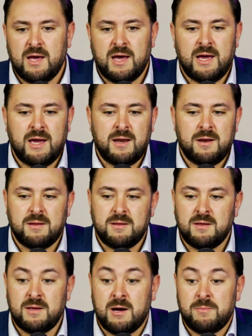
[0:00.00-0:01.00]
and,
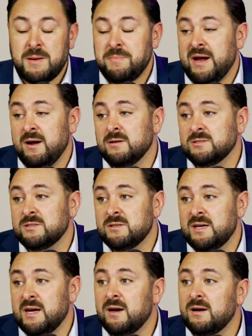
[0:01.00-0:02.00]
you know, my parents are
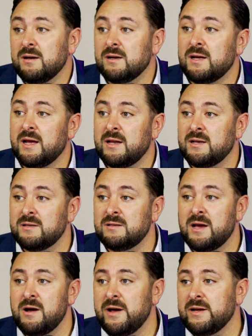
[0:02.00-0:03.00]
there. And,
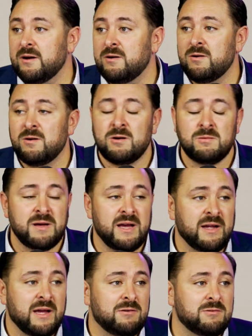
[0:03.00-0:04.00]
you know, I go home,
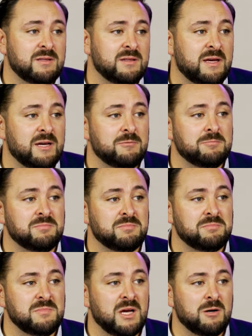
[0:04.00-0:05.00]
hang out with them,
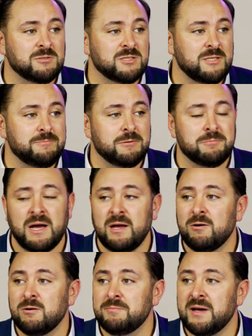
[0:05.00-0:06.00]
you know, sleep in my
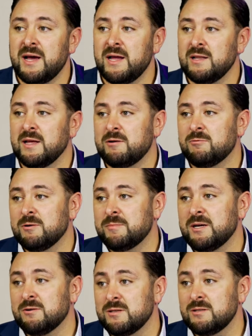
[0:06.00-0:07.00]
own bed. Like, what am
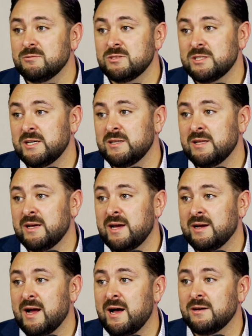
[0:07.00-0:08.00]
I going to do? Sit in
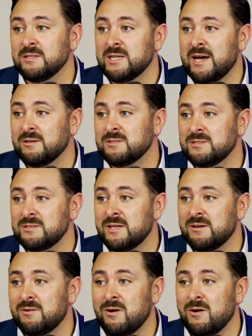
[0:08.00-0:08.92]
the college house, you know,